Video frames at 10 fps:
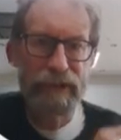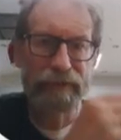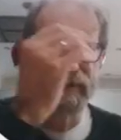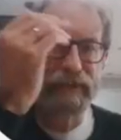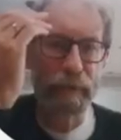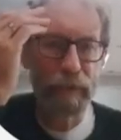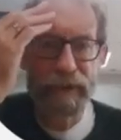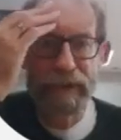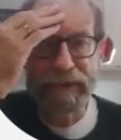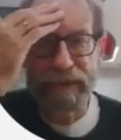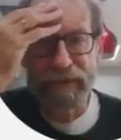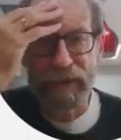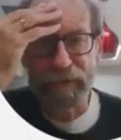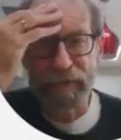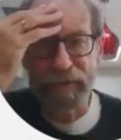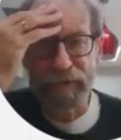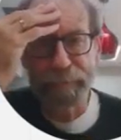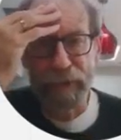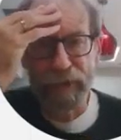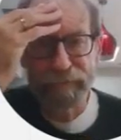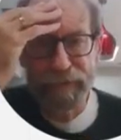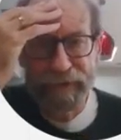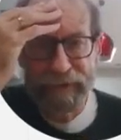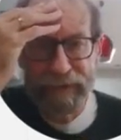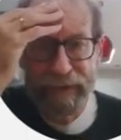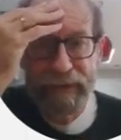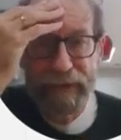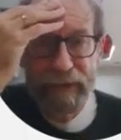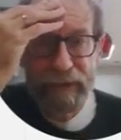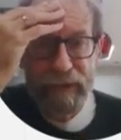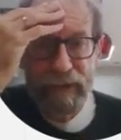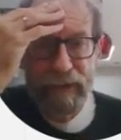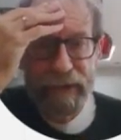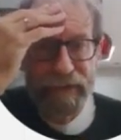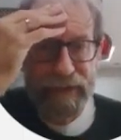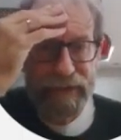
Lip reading: So there's networking, there's low tech, bio-friendly, early years